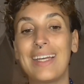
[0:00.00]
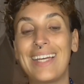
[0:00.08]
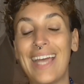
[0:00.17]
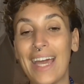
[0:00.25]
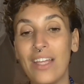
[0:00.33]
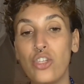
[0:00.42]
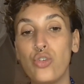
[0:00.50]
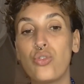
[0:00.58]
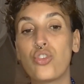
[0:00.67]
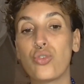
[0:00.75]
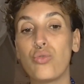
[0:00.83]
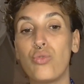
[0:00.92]
get you
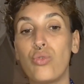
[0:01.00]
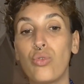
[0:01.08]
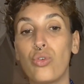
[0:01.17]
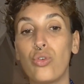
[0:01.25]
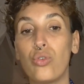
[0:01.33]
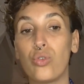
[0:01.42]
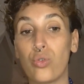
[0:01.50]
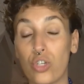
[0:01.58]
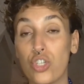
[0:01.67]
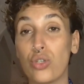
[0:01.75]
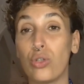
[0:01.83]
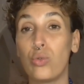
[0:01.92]
to your
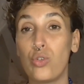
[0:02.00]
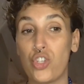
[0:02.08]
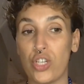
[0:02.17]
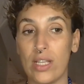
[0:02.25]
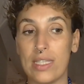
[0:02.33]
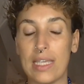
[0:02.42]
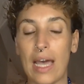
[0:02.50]
solutions.